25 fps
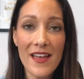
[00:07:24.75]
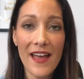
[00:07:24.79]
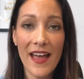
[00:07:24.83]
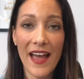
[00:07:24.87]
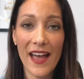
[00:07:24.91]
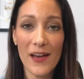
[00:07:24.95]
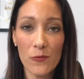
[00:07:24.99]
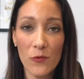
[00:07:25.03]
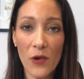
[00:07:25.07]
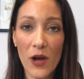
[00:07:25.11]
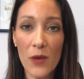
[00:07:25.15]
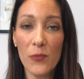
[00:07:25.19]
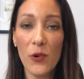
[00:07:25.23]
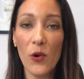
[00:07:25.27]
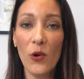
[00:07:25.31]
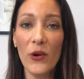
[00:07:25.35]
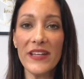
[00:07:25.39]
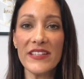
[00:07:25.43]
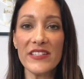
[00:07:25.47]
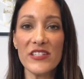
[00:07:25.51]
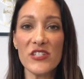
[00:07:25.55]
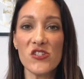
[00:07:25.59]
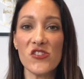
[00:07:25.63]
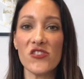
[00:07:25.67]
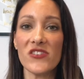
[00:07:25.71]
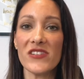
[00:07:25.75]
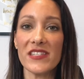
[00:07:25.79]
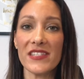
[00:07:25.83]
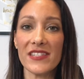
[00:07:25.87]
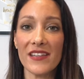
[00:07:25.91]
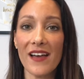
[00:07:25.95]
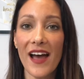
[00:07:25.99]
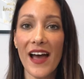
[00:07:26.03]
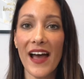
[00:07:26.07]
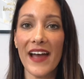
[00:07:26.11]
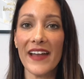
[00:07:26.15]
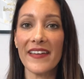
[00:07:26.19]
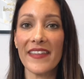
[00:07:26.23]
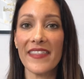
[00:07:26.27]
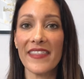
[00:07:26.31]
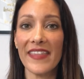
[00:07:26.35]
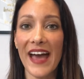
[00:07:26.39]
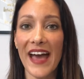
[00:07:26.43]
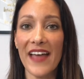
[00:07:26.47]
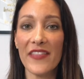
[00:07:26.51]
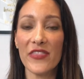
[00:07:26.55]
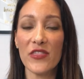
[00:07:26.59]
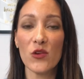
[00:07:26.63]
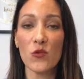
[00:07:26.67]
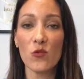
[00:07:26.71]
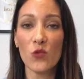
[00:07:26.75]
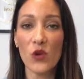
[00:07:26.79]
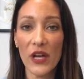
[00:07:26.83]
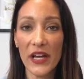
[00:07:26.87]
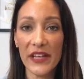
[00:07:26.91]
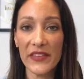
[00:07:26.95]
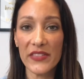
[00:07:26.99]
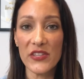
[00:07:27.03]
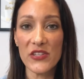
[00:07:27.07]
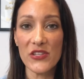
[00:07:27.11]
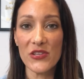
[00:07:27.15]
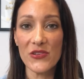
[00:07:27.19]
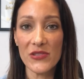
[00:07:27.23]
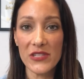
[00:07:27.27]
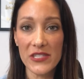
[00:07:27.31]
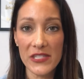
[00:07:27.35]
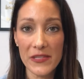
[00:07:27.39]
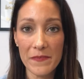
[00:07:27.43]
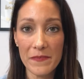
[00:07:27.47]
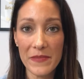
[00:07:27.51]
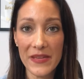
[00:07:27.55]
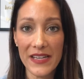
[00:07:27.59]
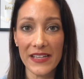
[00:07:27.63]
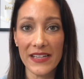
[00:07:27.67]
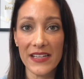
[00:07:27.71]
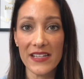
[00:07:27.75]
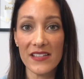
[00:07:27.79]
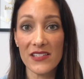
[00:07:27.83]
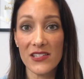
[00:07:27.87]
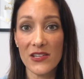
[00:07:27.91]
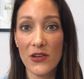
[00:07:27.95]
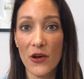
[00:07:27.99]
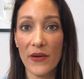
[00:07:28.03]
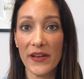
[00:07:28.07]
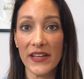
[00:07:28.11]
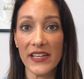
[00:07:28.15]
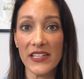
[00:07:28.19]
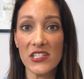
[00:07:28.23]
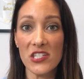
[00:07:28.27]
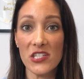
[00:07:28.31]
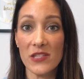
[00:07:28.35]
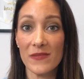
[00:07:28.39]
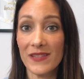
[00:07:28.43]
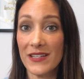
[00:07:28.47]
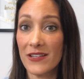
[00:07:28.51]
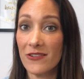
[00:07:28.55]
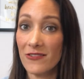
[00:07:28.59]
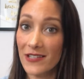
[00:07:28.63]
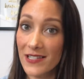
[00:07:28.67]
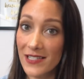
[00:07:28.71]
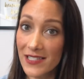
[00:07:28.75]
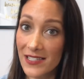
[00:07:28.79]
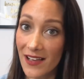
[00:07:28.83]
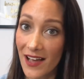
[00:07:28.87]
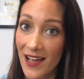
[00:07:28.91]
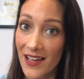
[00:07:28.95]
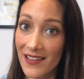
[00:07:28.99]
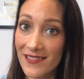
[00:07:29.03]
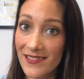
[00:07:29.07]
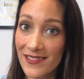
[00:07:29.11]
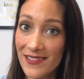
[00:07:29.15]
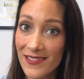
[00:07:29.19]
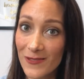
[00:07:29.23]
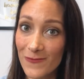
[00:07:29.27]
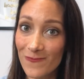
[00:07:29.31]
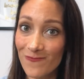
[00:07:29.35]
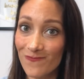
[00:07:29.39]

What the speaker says: At what point did you decide that the work that you submit is going to be criticized?